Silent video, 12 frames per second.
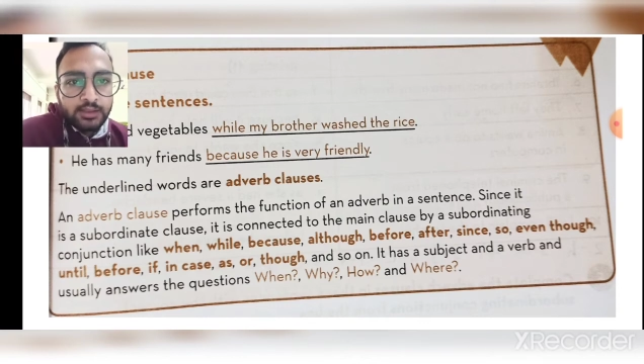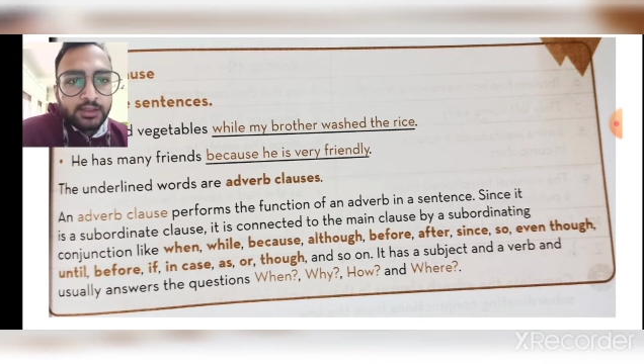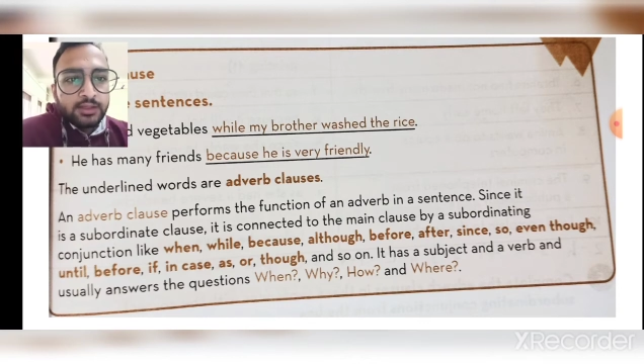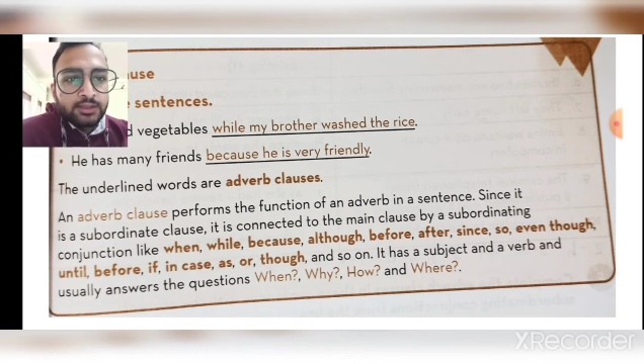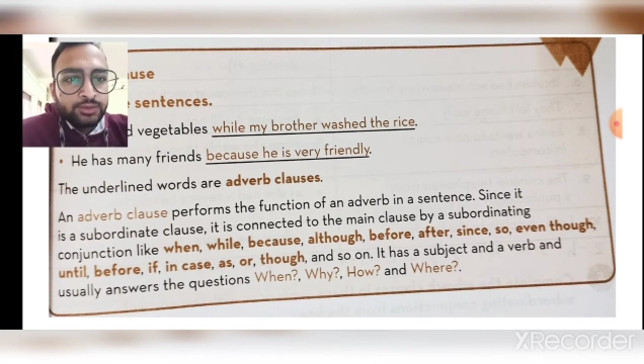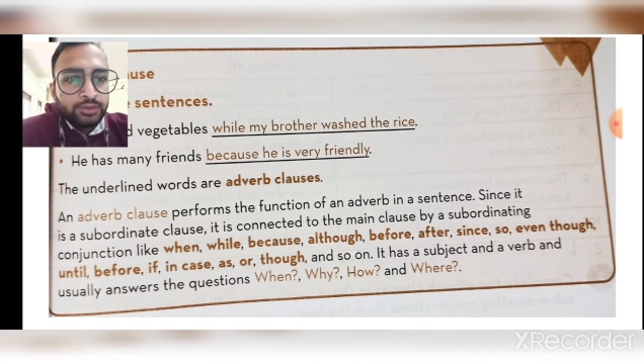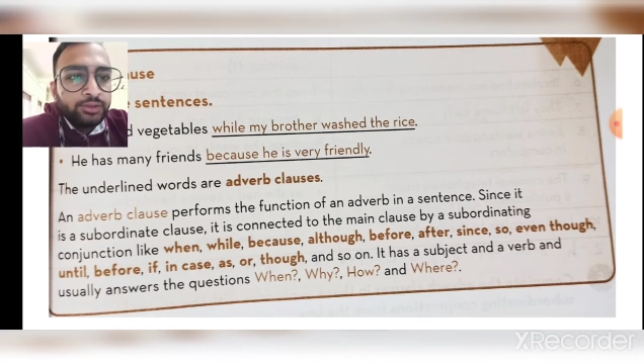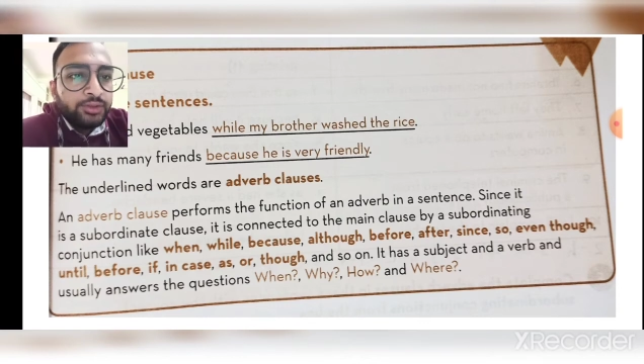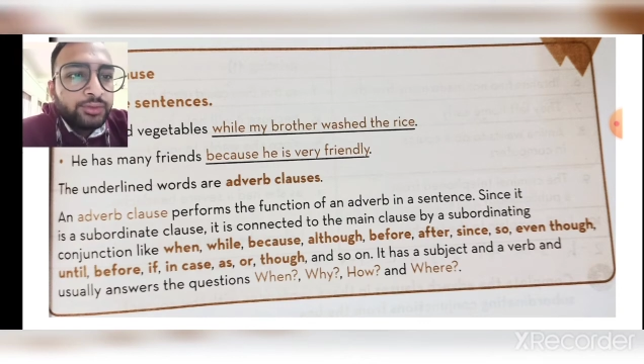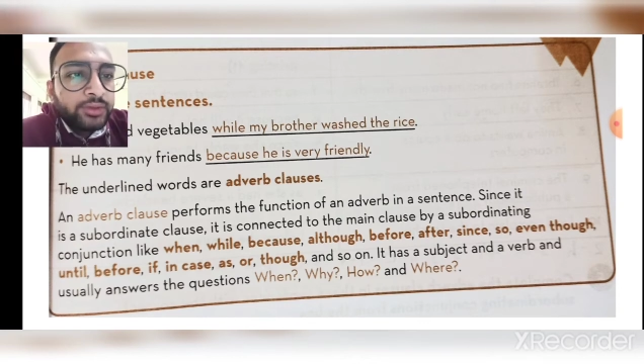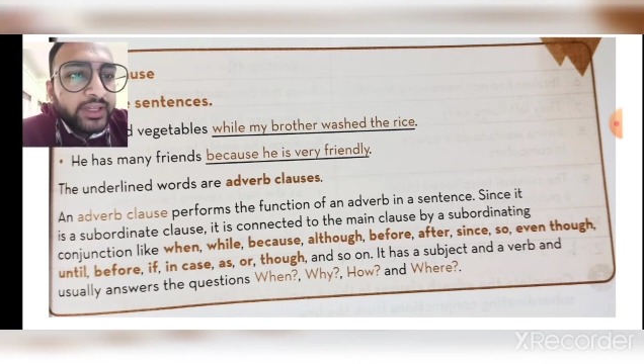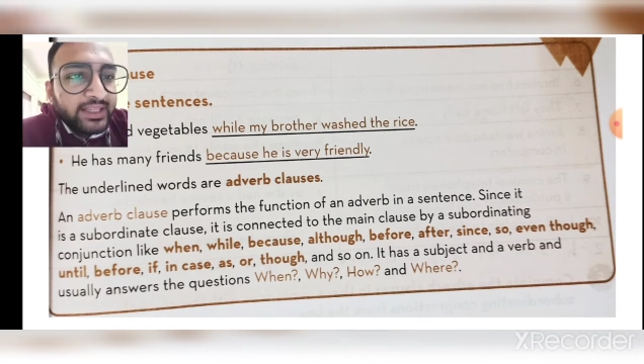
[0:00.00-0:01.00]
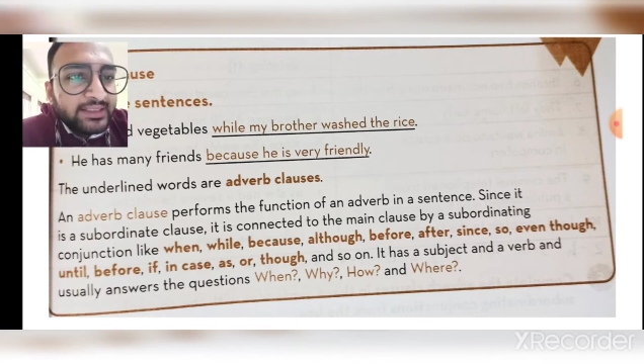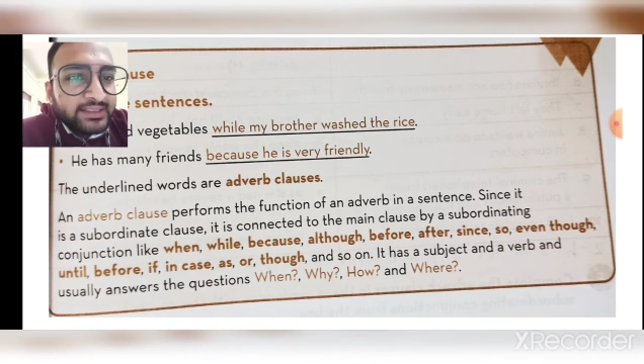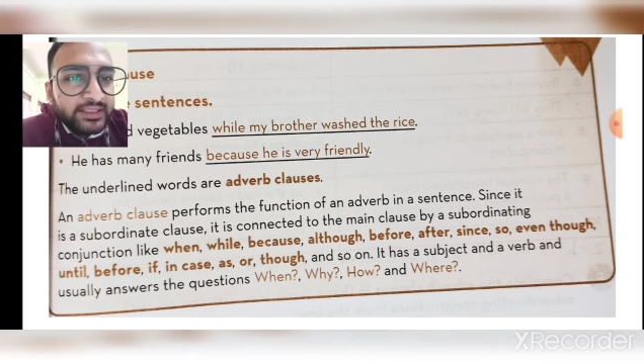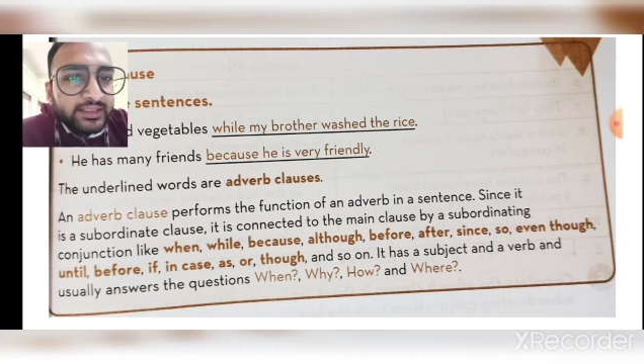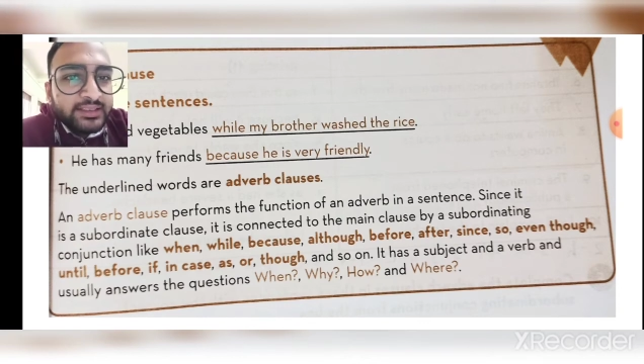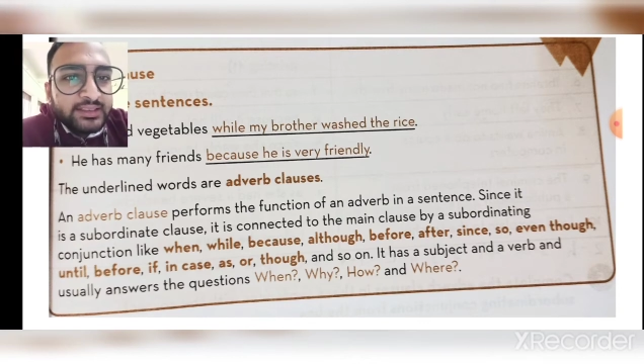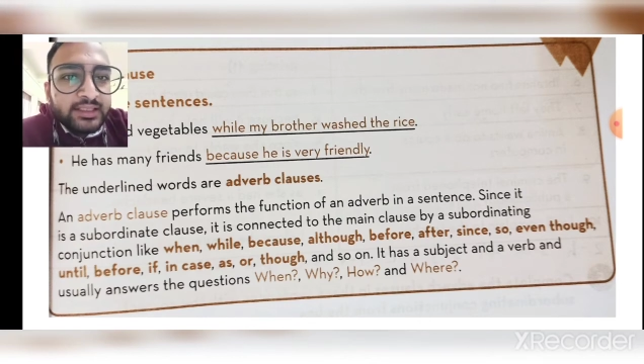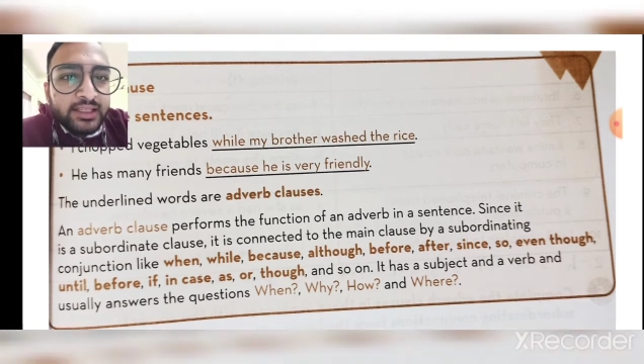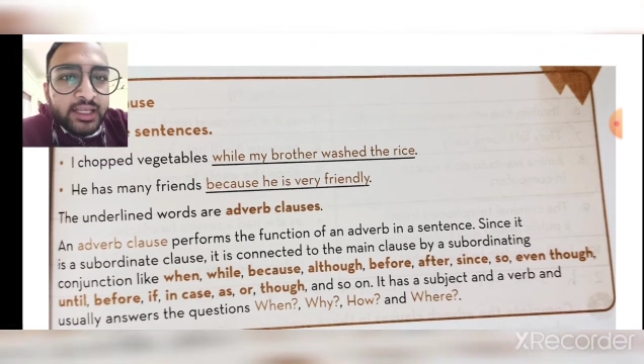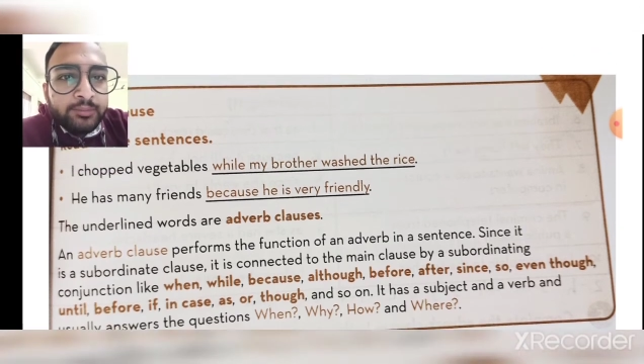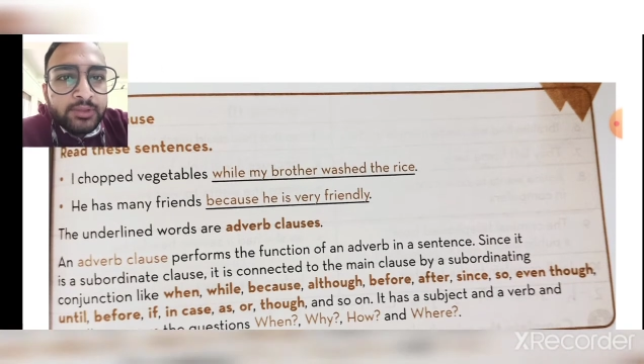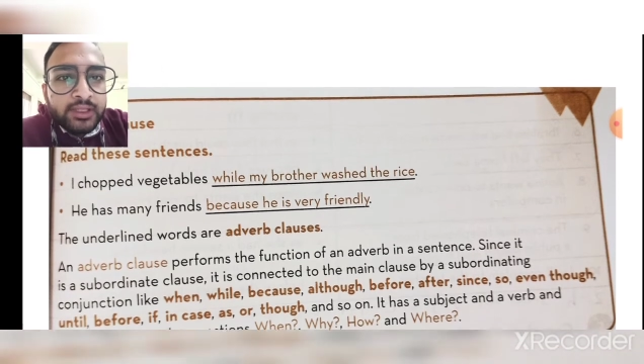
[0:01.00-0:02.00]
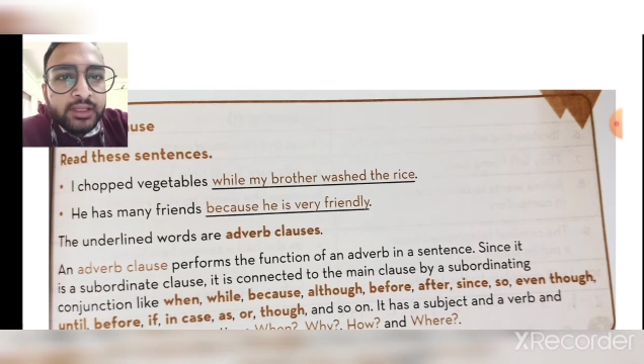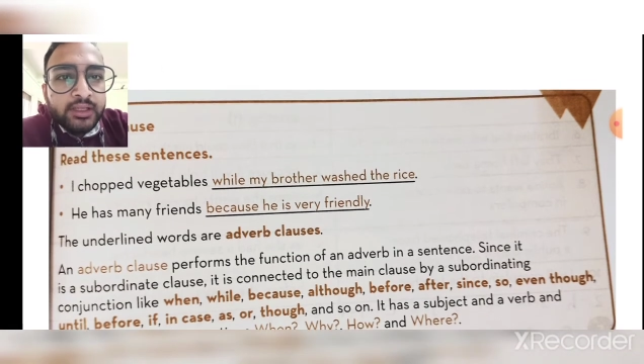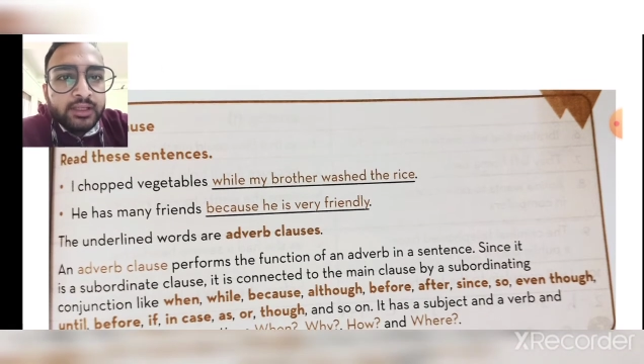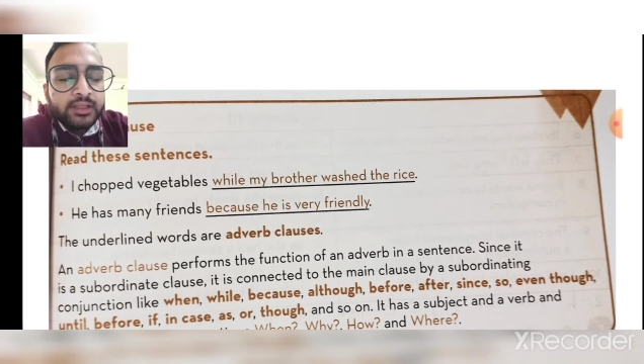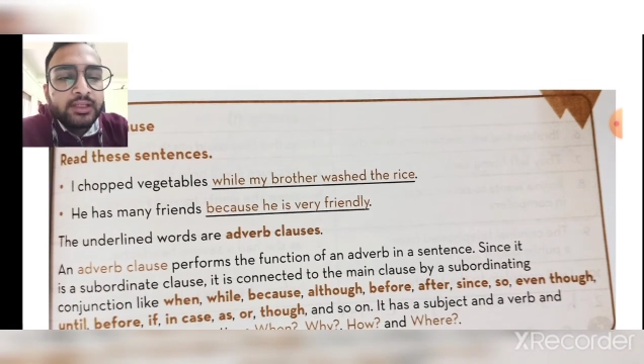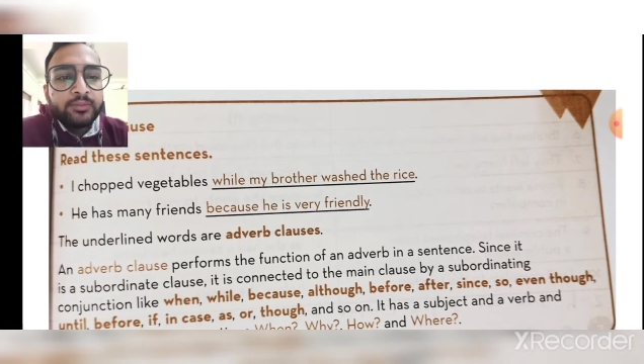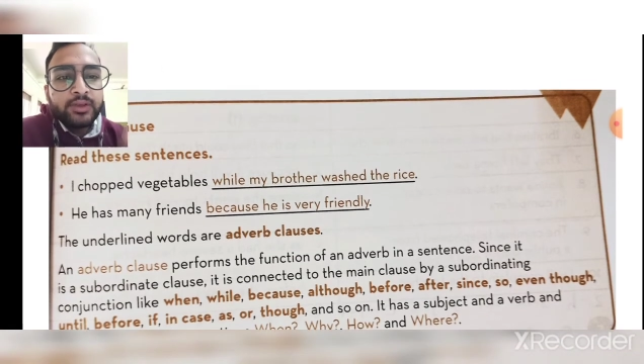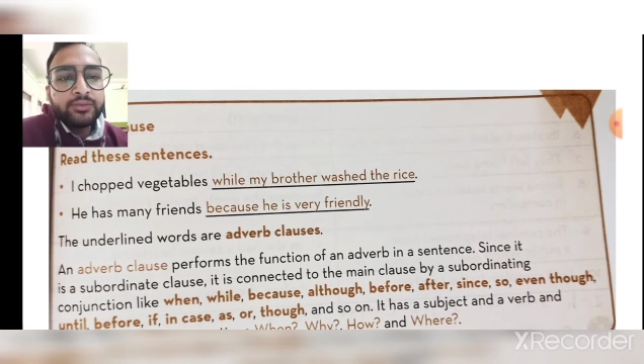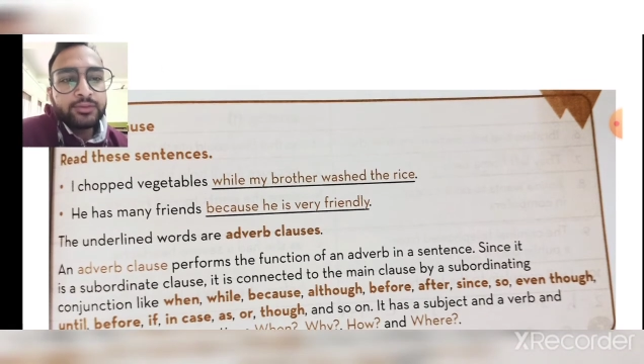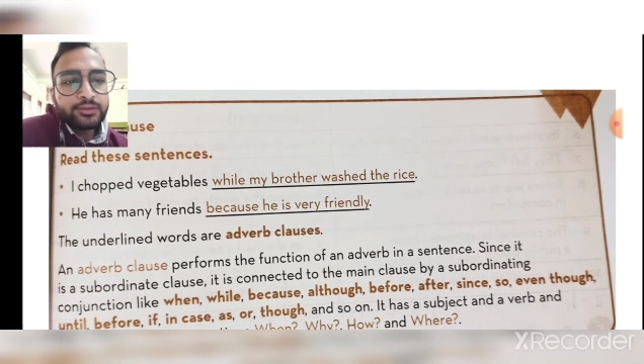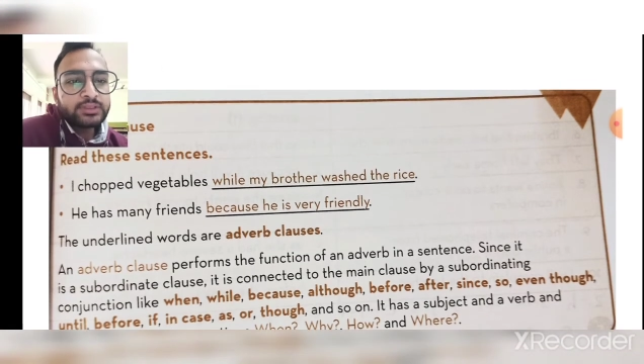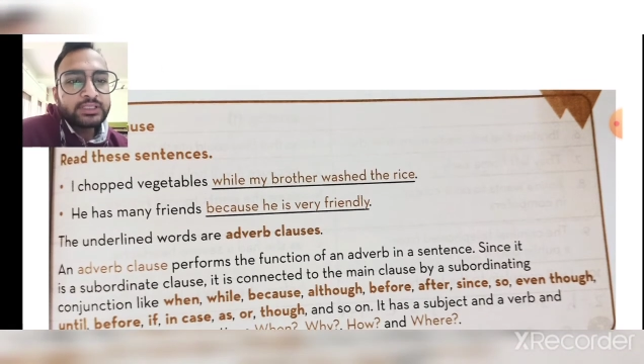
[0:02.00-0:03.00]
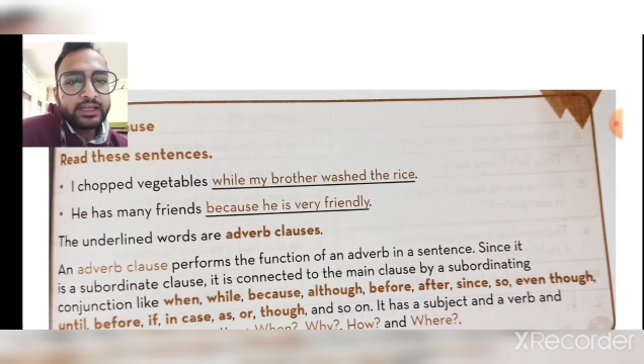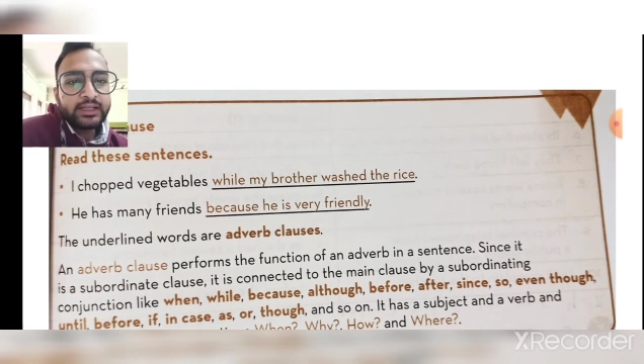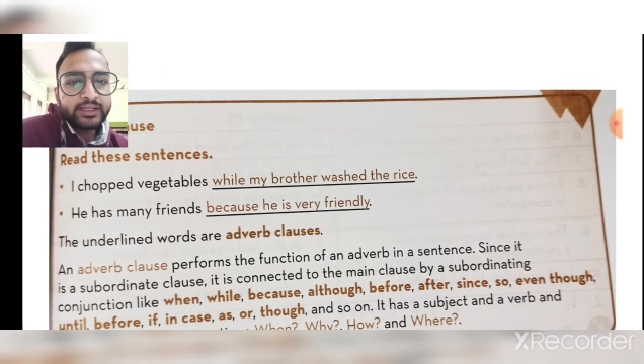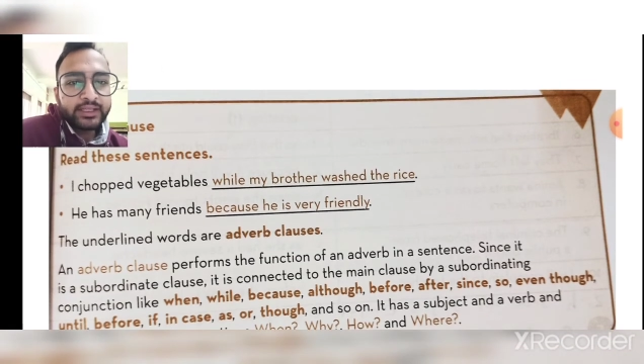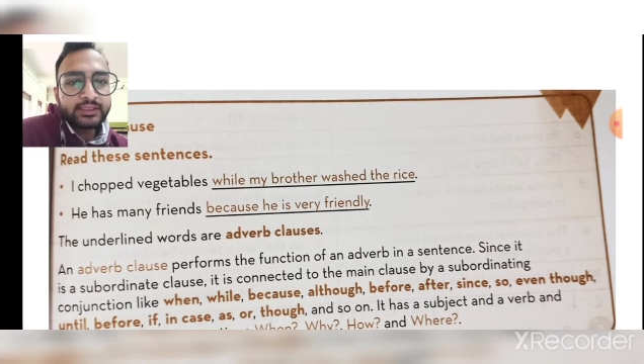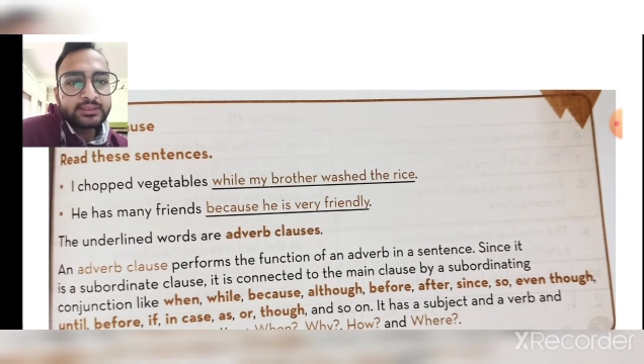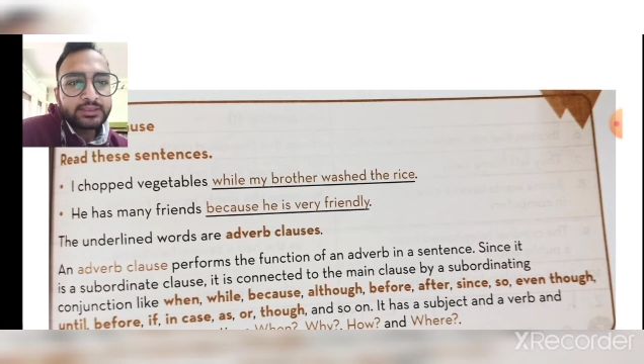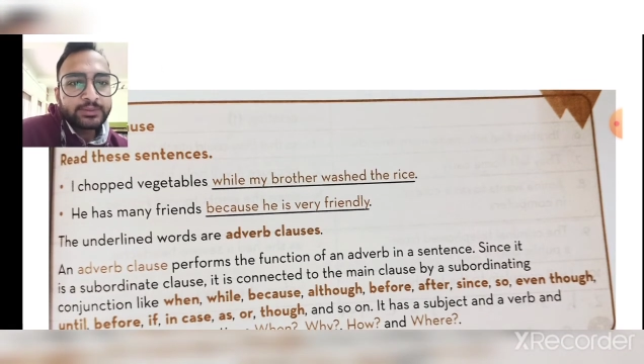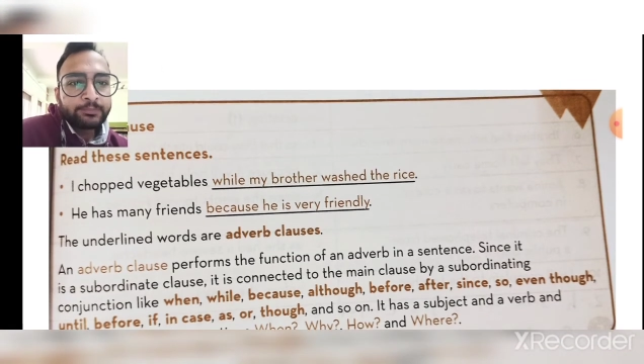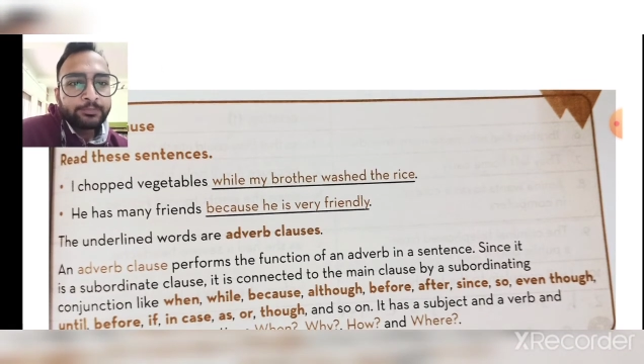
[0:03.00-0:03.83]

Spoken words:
So you can see the same thing in the before sentence.